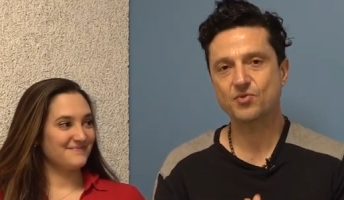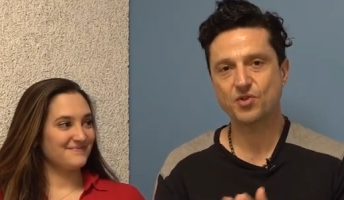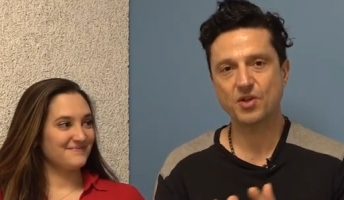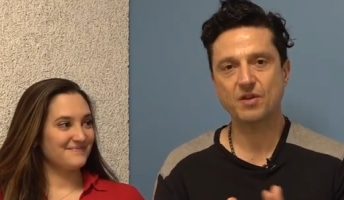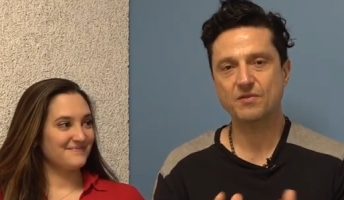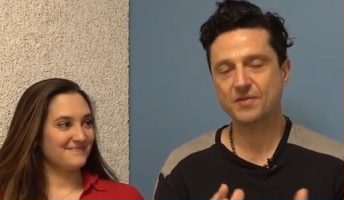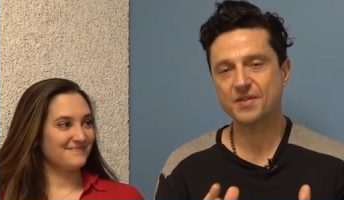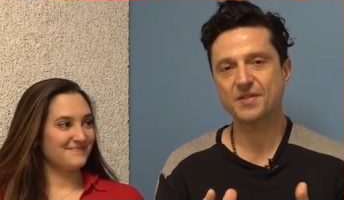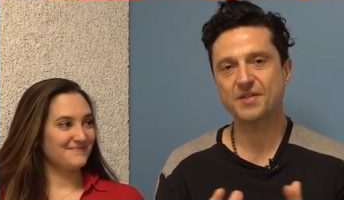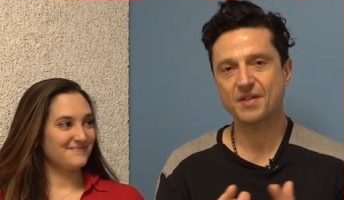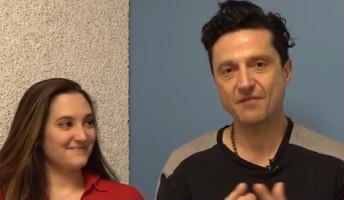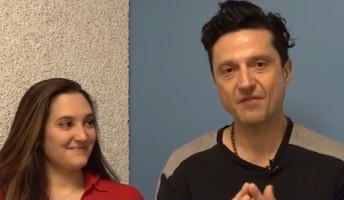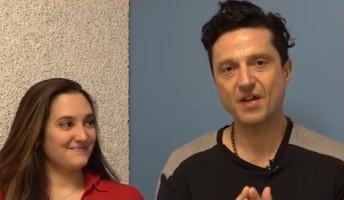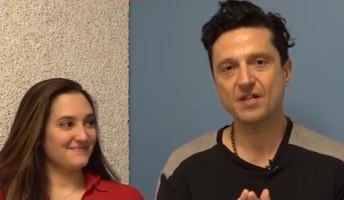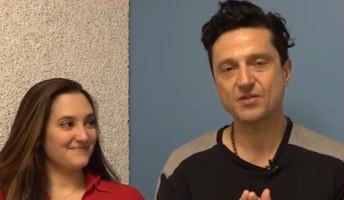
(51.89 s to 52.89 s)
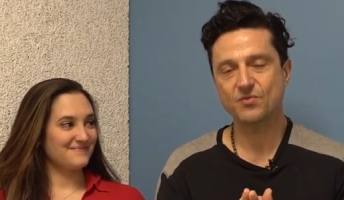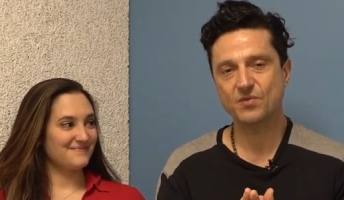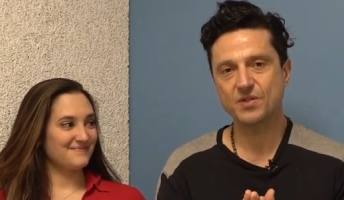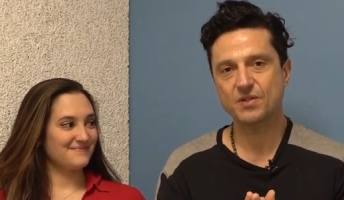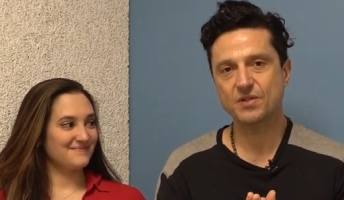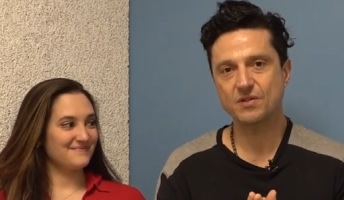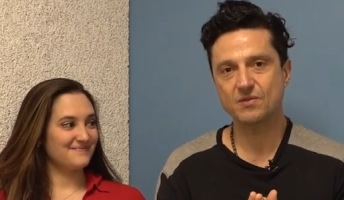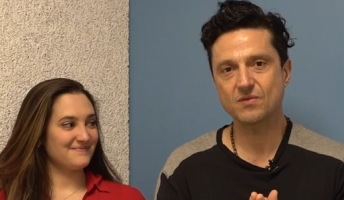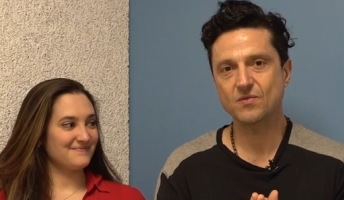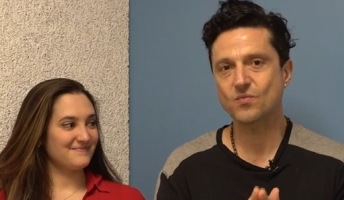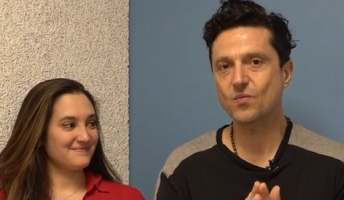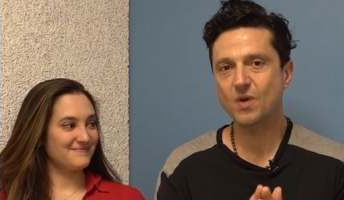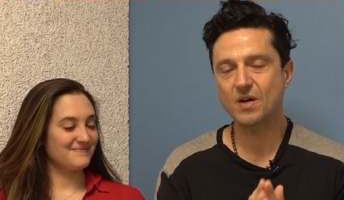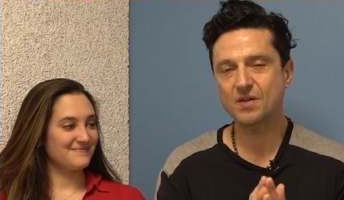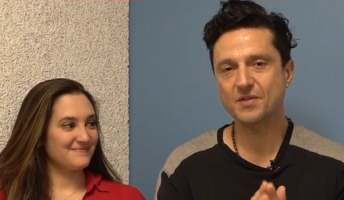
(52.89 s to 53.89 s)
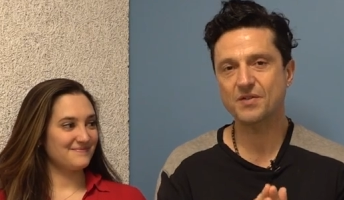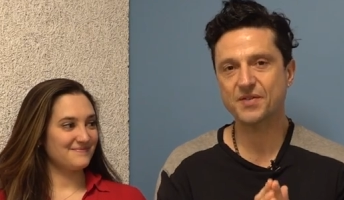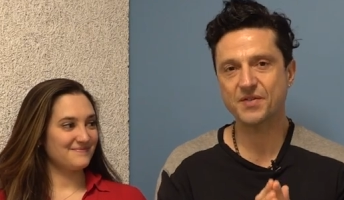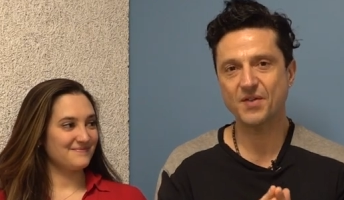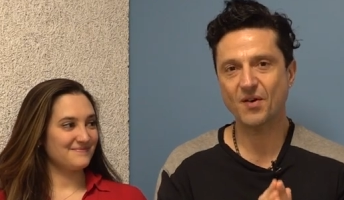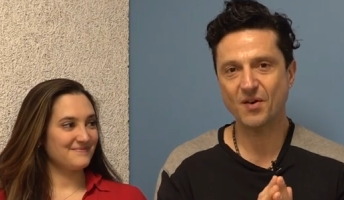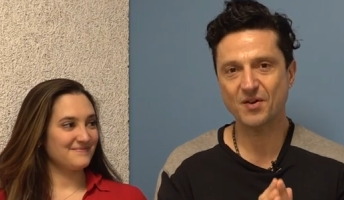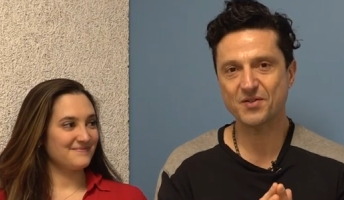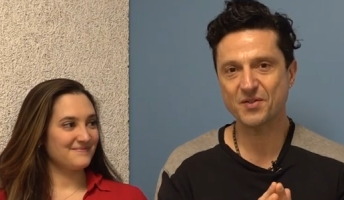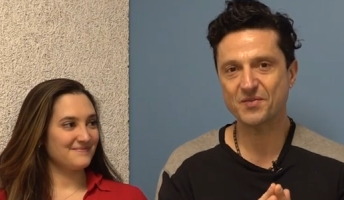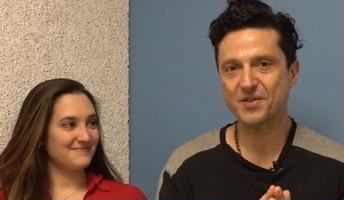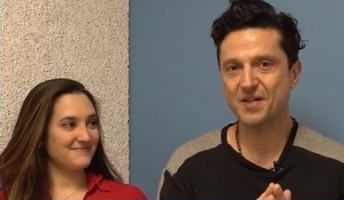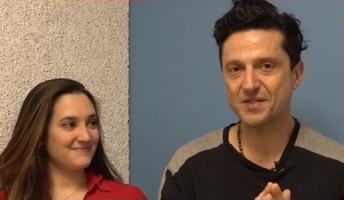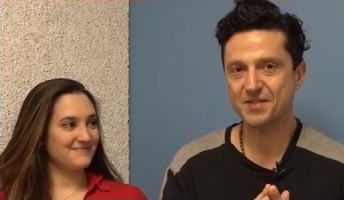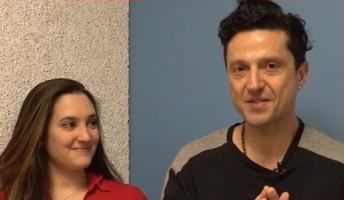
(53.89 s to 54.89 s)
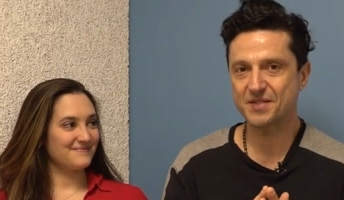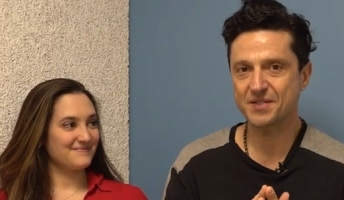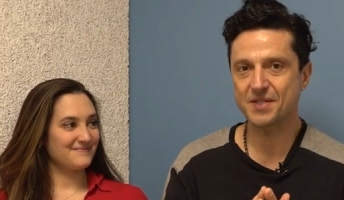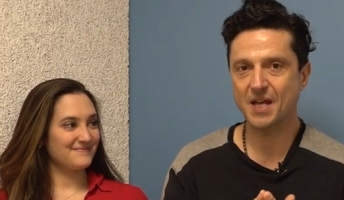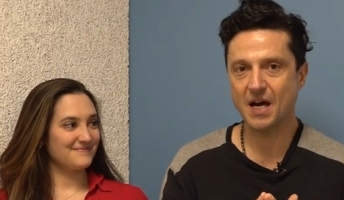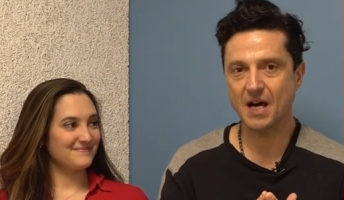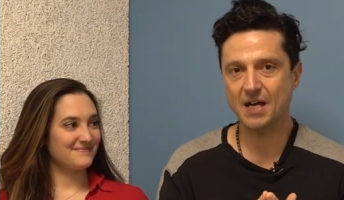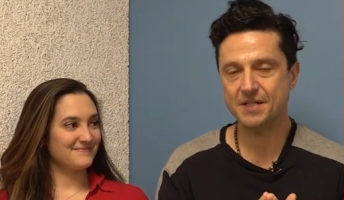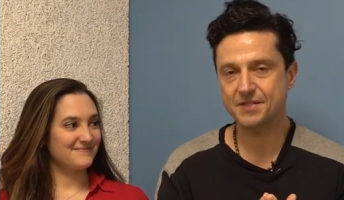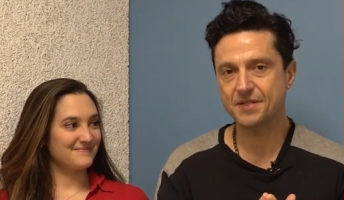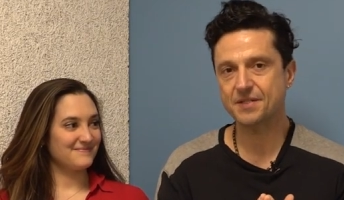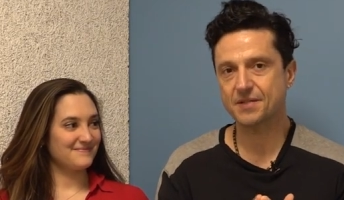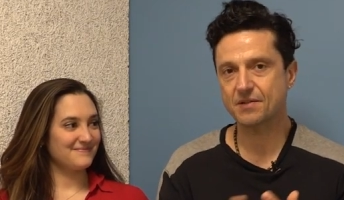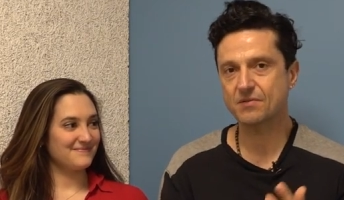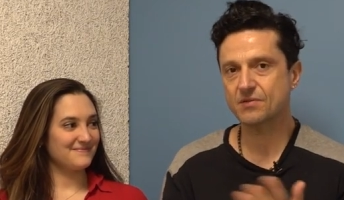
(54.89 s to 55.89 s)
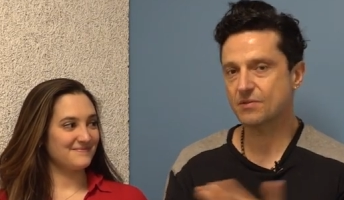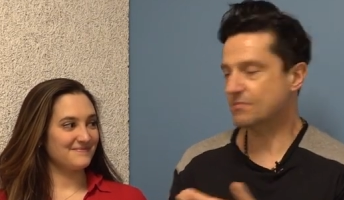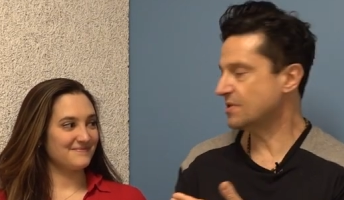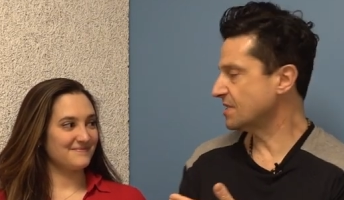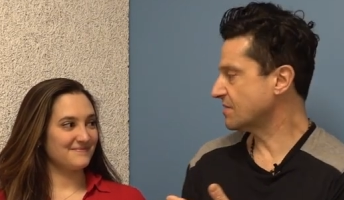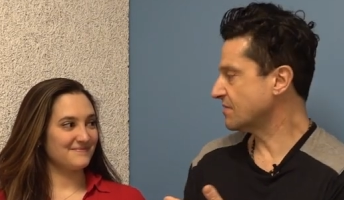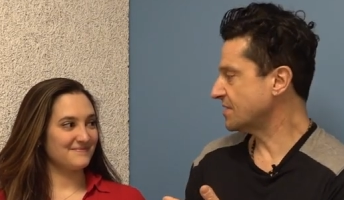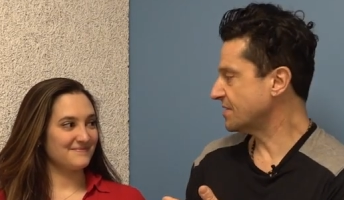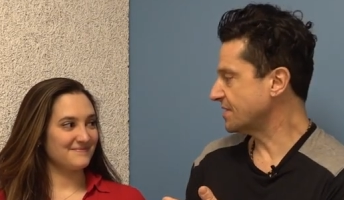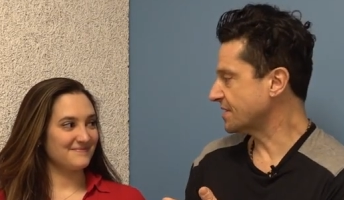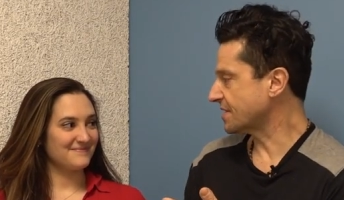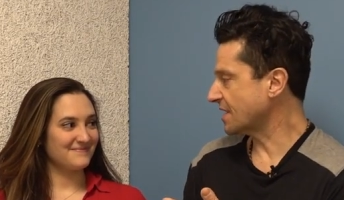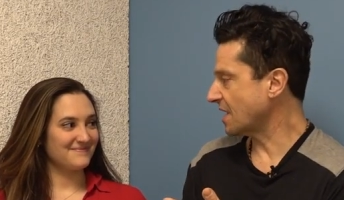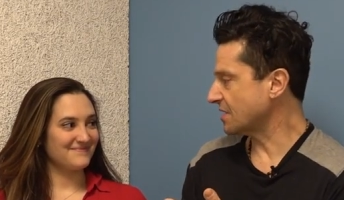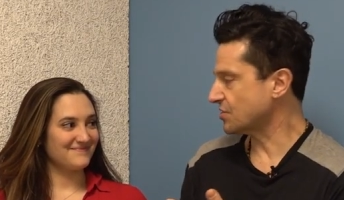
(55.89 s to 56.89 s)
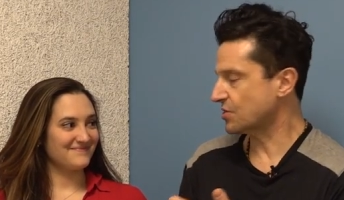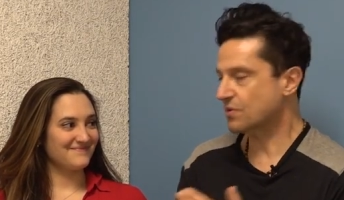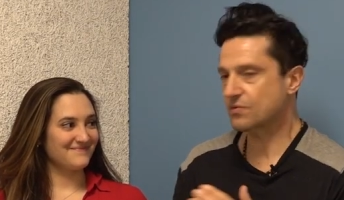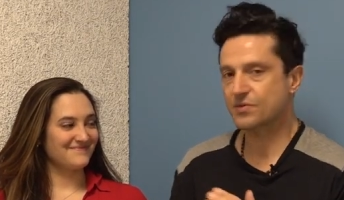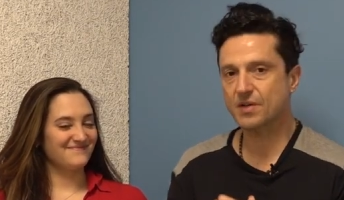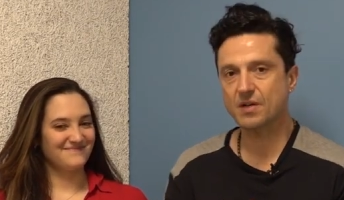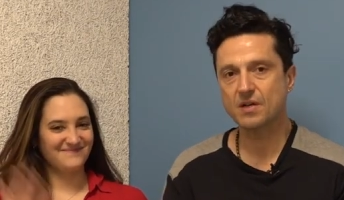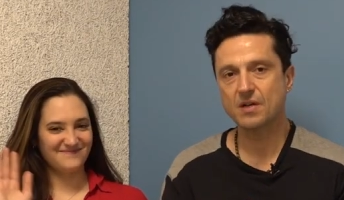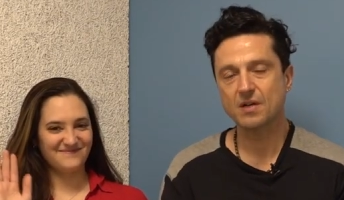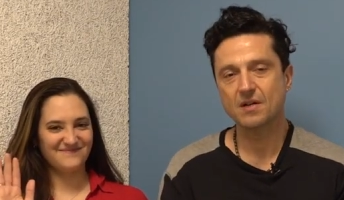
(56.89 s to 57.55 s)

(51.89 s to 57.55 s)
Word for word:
Speaker 1: share this event with you. One of the stars of that night is going to be Christy Scaccia, who's a